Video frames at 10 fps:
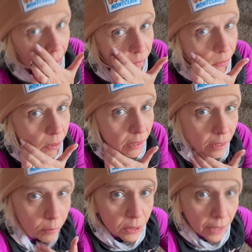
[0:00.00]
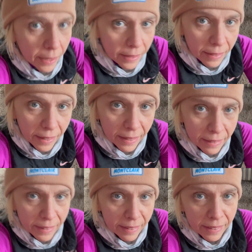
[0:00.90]
everyone keeps saying that
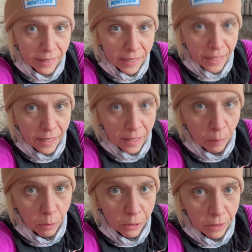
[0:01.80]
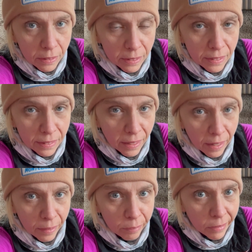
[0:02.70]
the Brooks
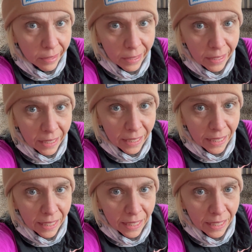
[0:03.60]
the